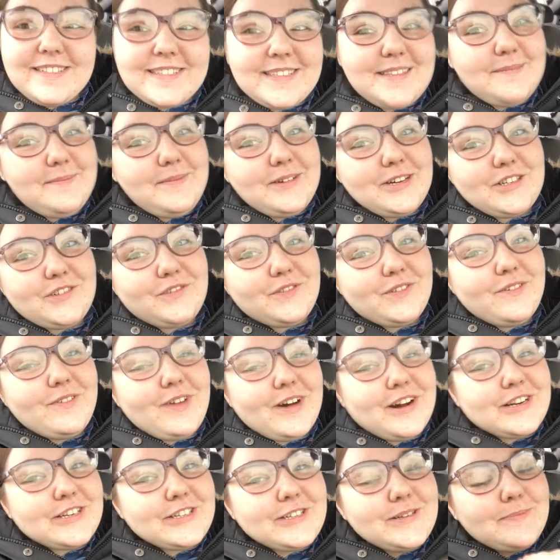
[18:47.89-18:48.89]
you so much for
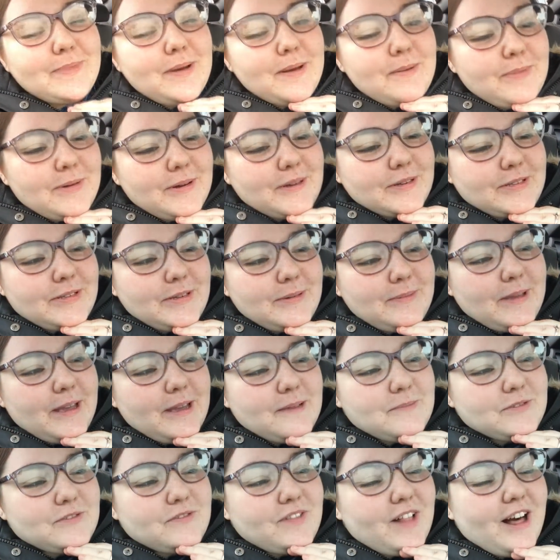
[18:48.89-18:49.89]
watching my BookTube
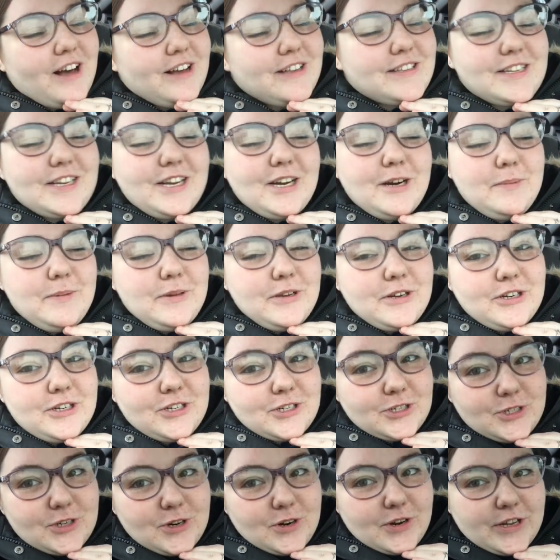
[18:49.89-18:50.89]
Games vlogs. I hope you're
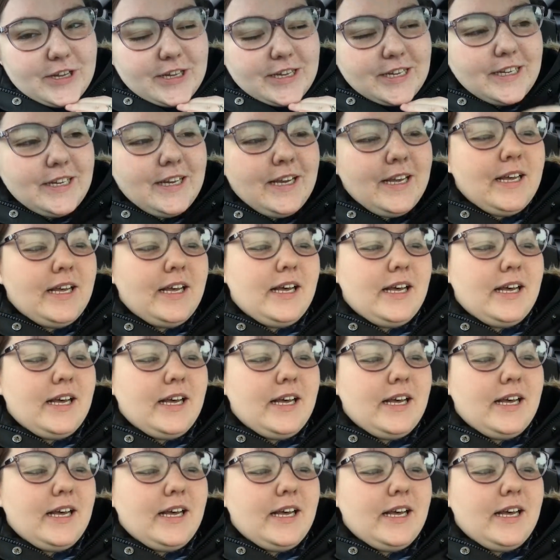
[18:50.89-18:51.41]
enjoying.